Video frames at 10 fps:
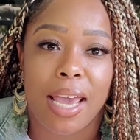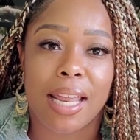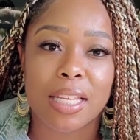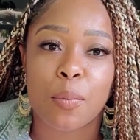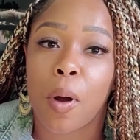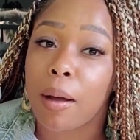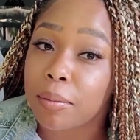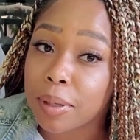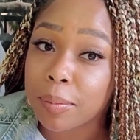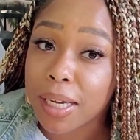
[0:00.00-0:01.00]
It is
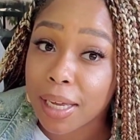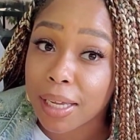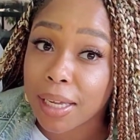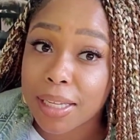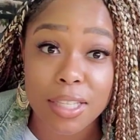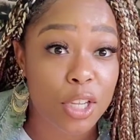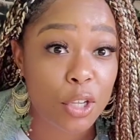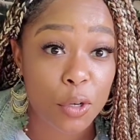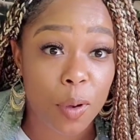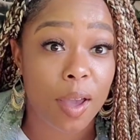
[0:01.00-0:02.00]
probably because
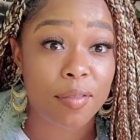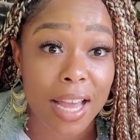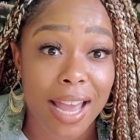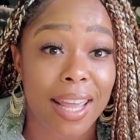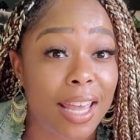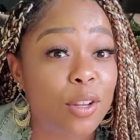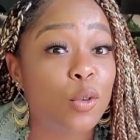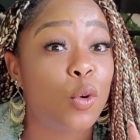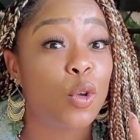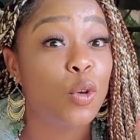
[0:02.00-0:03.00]
you have not
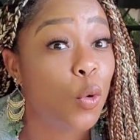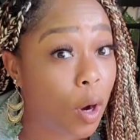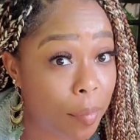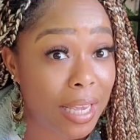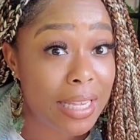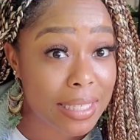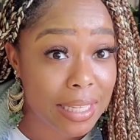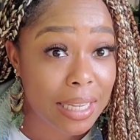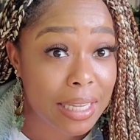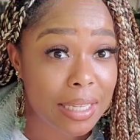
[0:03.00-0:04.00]
handled your
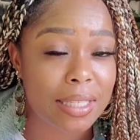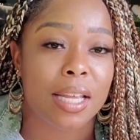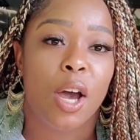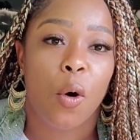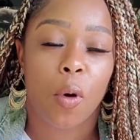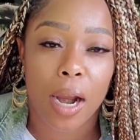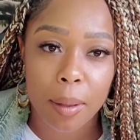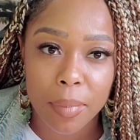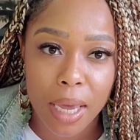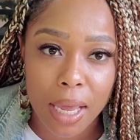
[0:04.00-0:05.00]
business. What
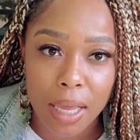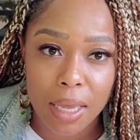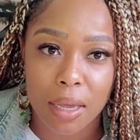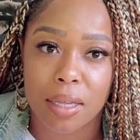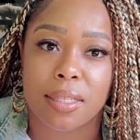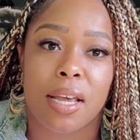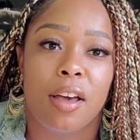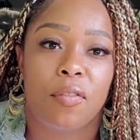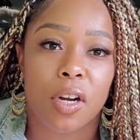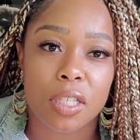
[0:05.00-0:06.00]
I mean is,
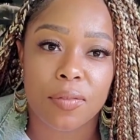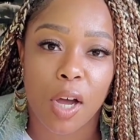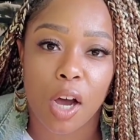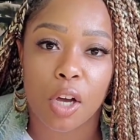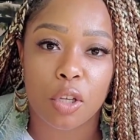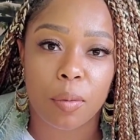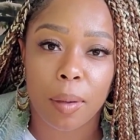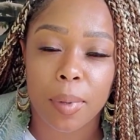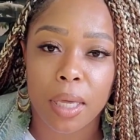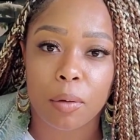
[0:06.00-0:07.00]
first of all, you
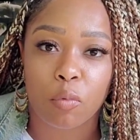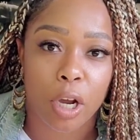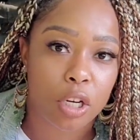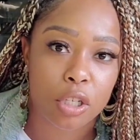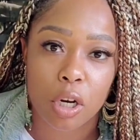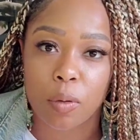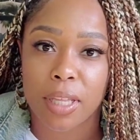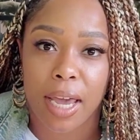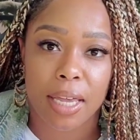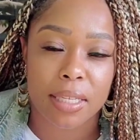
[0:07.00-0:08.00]
may be registered
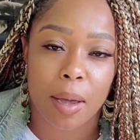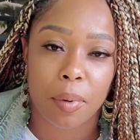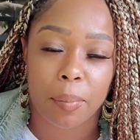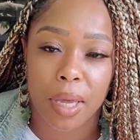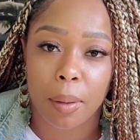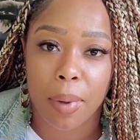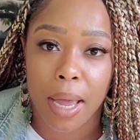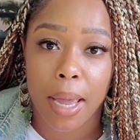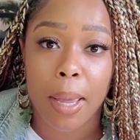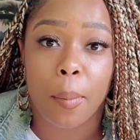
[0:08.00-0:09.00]
with ASCAP or B M
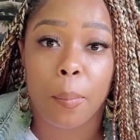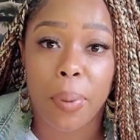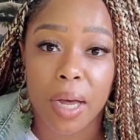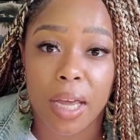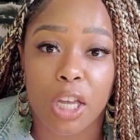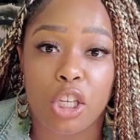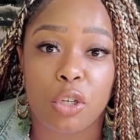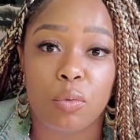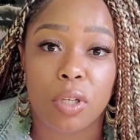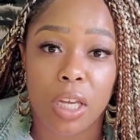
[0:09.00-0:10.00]
I, but
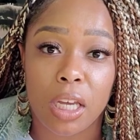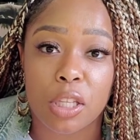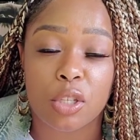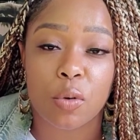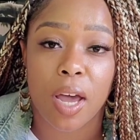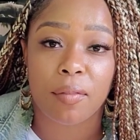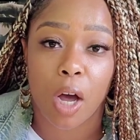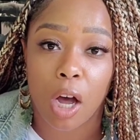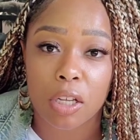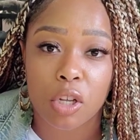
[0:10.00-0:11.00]
you need to have
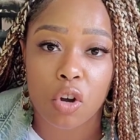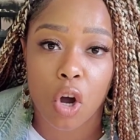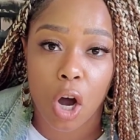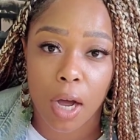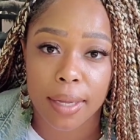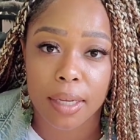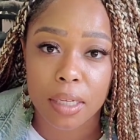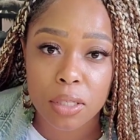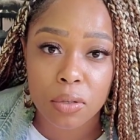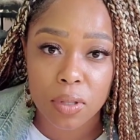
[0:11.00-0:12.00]
also gone
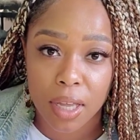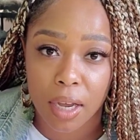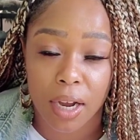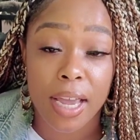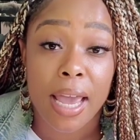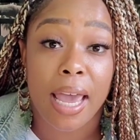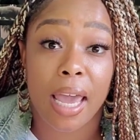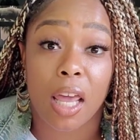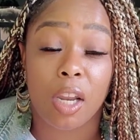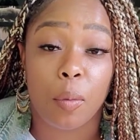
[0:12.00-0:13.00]
into there
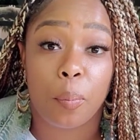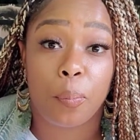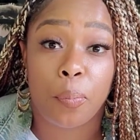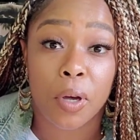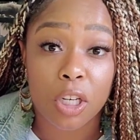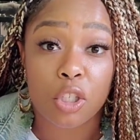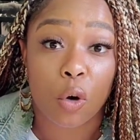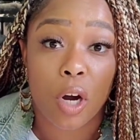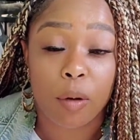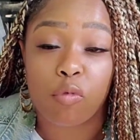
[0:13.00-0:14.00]
and put
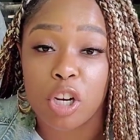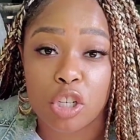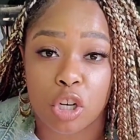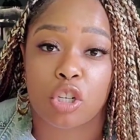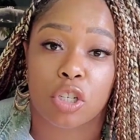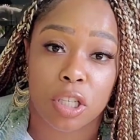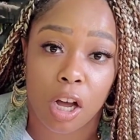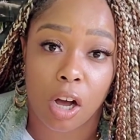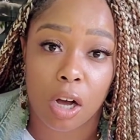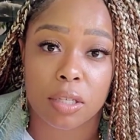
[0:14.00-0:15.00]
your and registered your
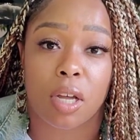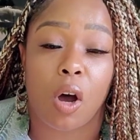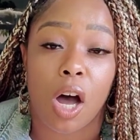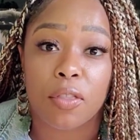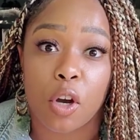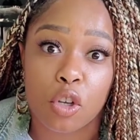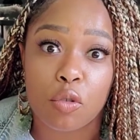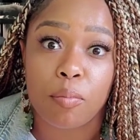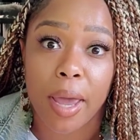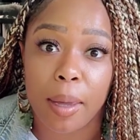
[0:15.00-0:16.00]
songs. So although
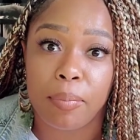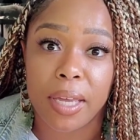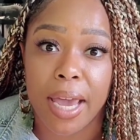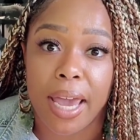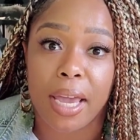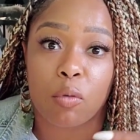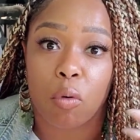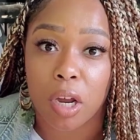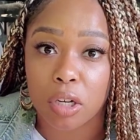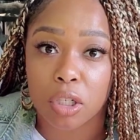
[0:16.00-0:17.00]
you may be a
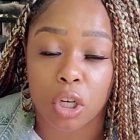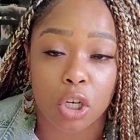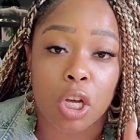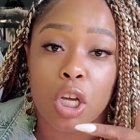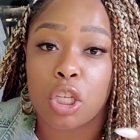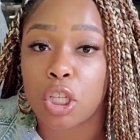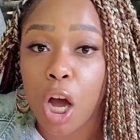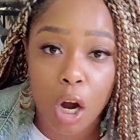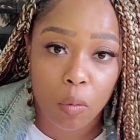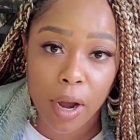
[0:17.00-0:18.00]
registered
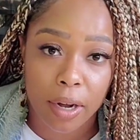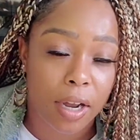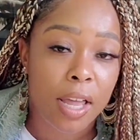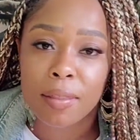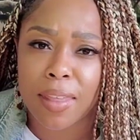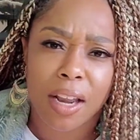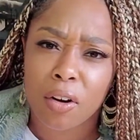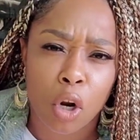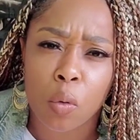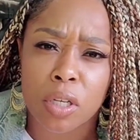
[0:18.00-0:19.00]
songwriter, they
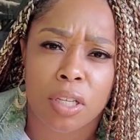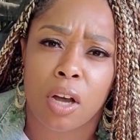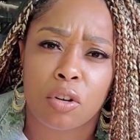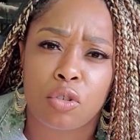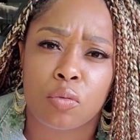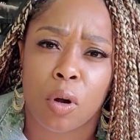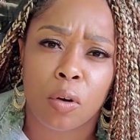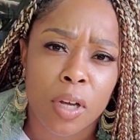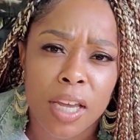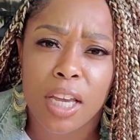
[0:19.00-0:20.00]
don't know what songs you
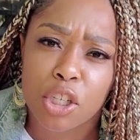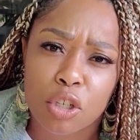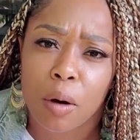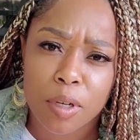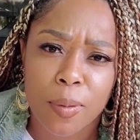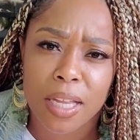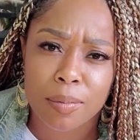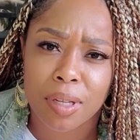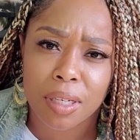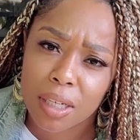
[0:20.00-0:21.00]
wrote. It's your
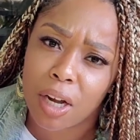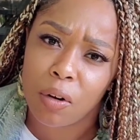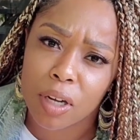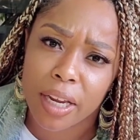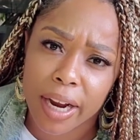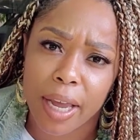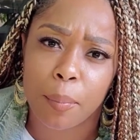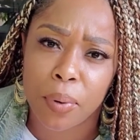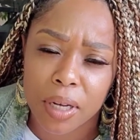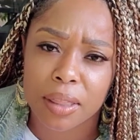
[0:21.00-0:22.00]
responsibility to go in there
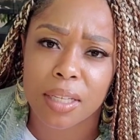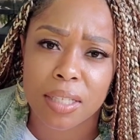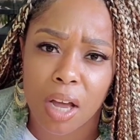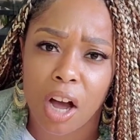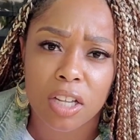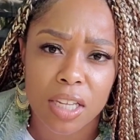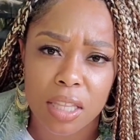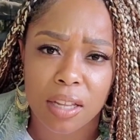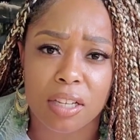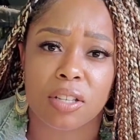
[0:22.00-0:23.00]
and put the songs
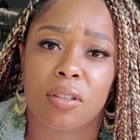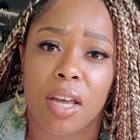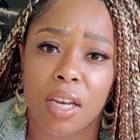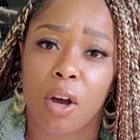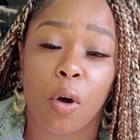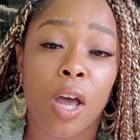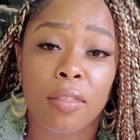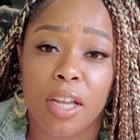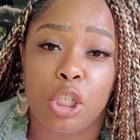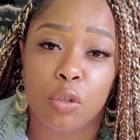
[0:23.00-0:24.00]
in there so they know
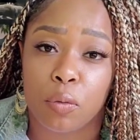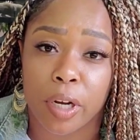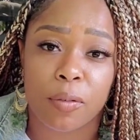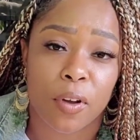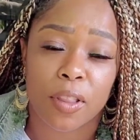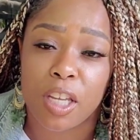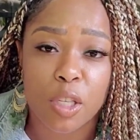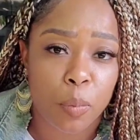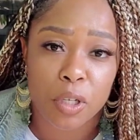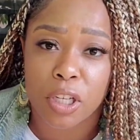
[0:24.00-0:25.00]
that you've written for
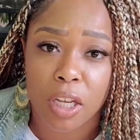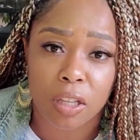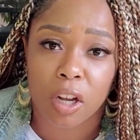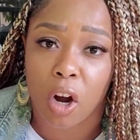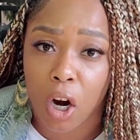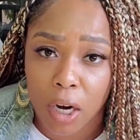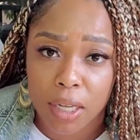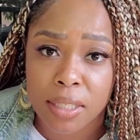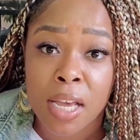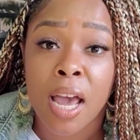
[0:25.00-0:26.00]
these particular
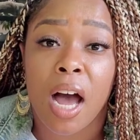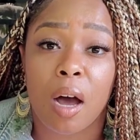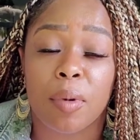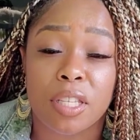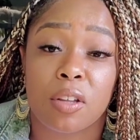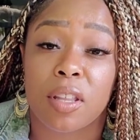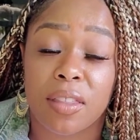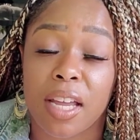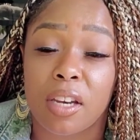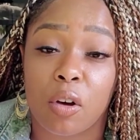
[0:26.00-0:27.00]
artists, um and so that
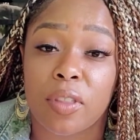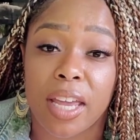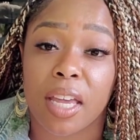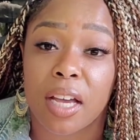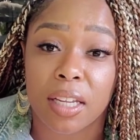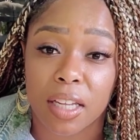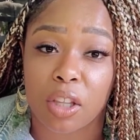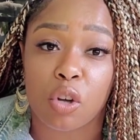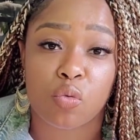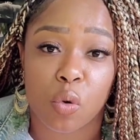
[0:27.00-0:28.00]
they know they can
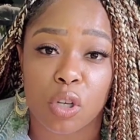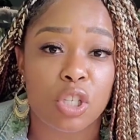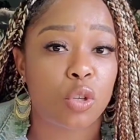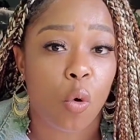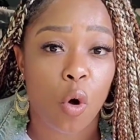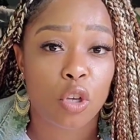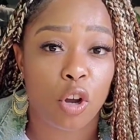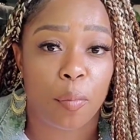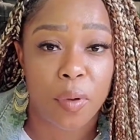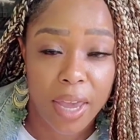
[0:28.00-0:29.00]
collect those royalties on
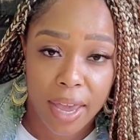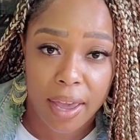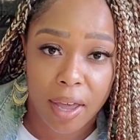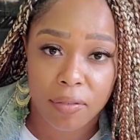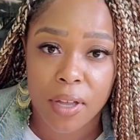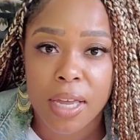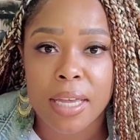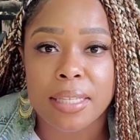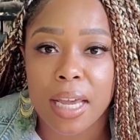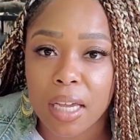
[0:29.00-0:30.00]
your behalf.
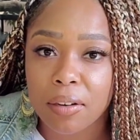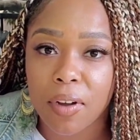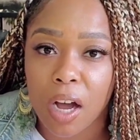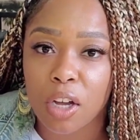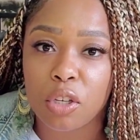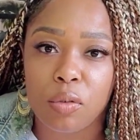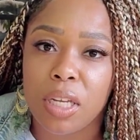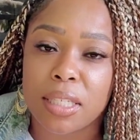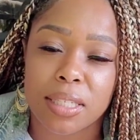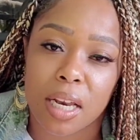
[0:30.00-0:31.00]
Second of all, you
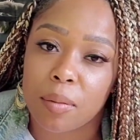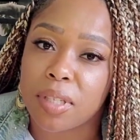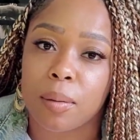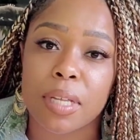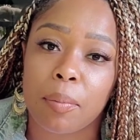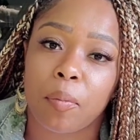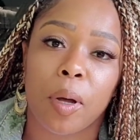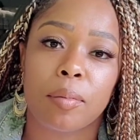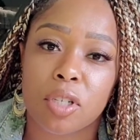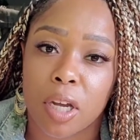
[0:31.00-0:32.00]
need to set up some type of
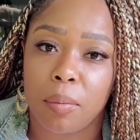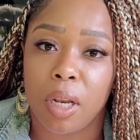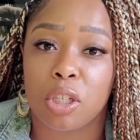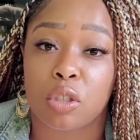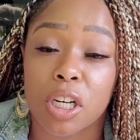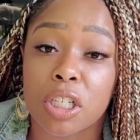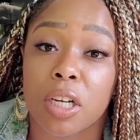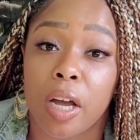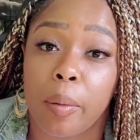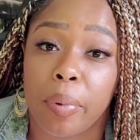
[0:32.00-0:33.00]
publishing
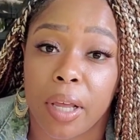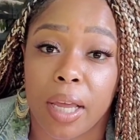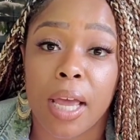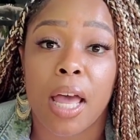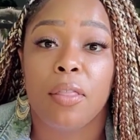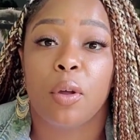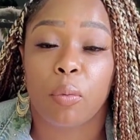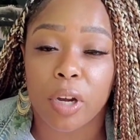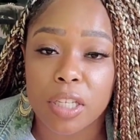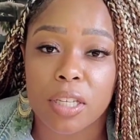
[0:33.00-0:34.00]
administration company. The
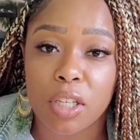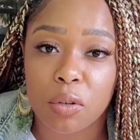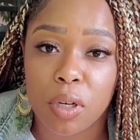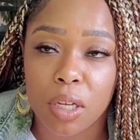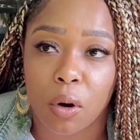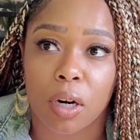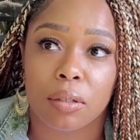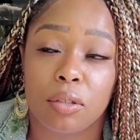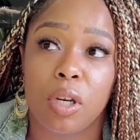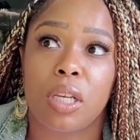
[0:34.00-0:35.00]
reason you need, or
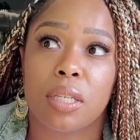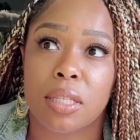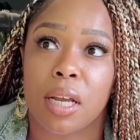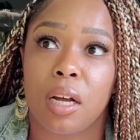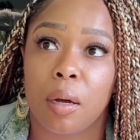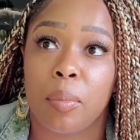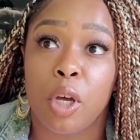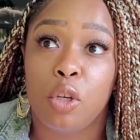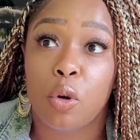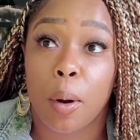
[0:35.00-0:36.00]
you need to set up
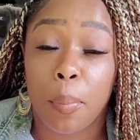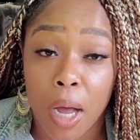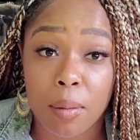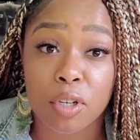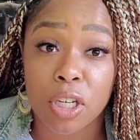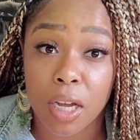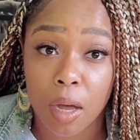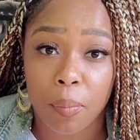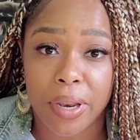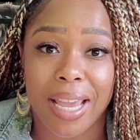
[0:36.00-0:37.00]
your publishing
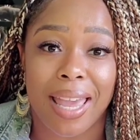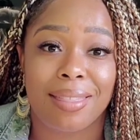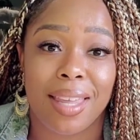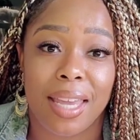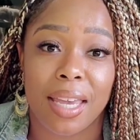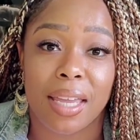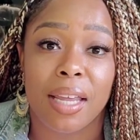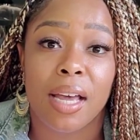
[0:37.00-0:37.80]
company and then